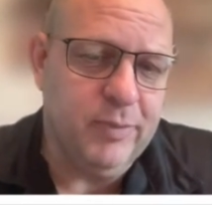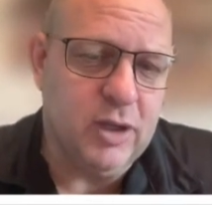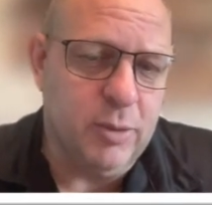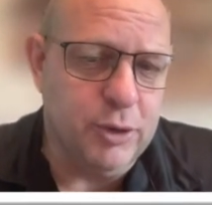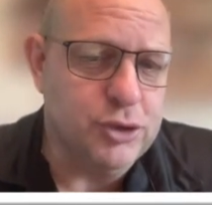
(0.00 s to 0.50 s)

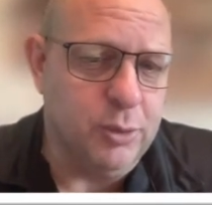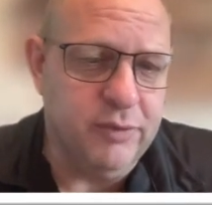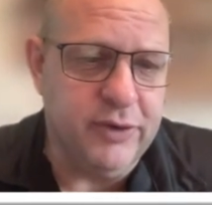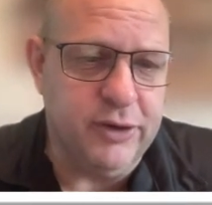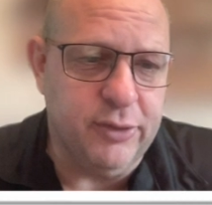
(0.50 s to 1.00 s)
commercial
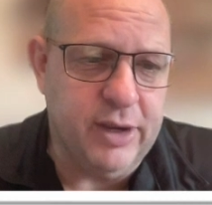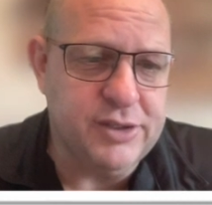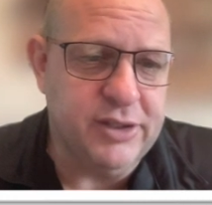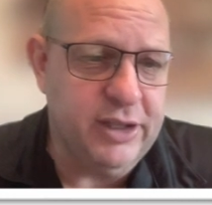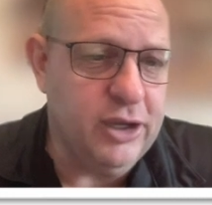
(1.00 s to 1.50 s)

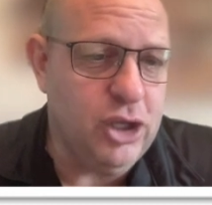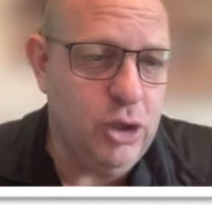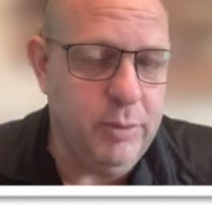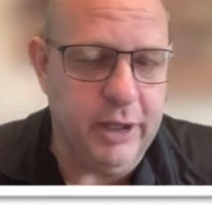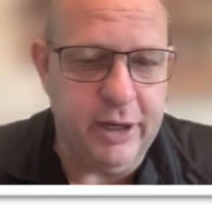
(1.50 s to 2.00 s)
refrigeration, the
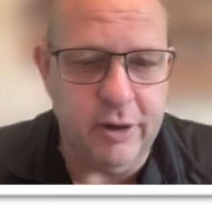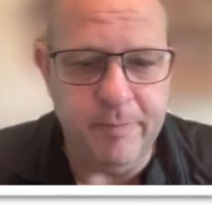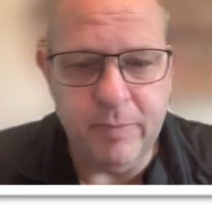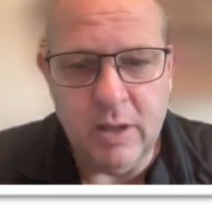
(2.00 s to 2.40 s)
accumulator